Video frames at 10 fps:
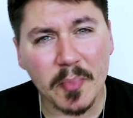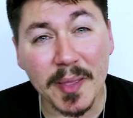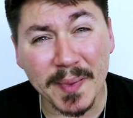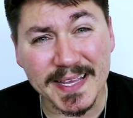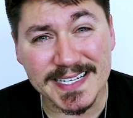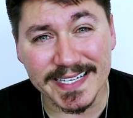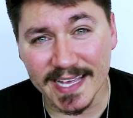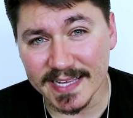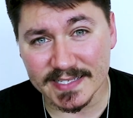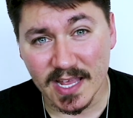But it basically
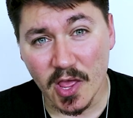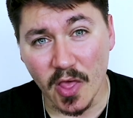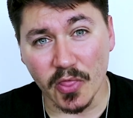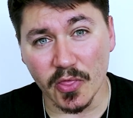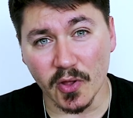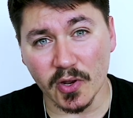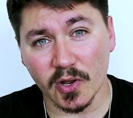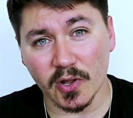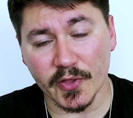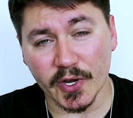has
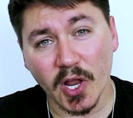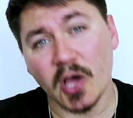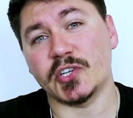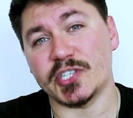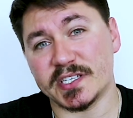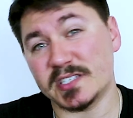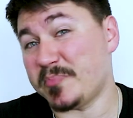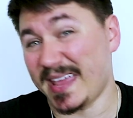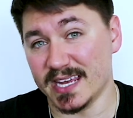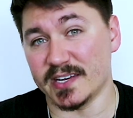the largest
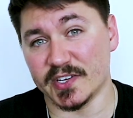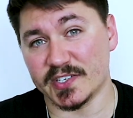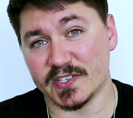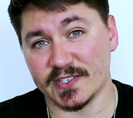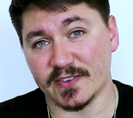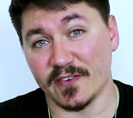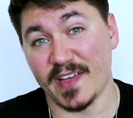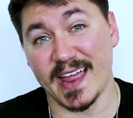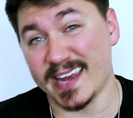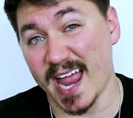penis of
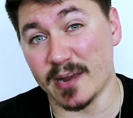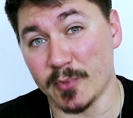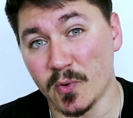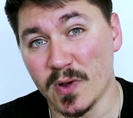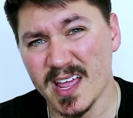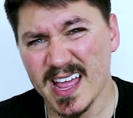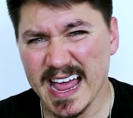any animal,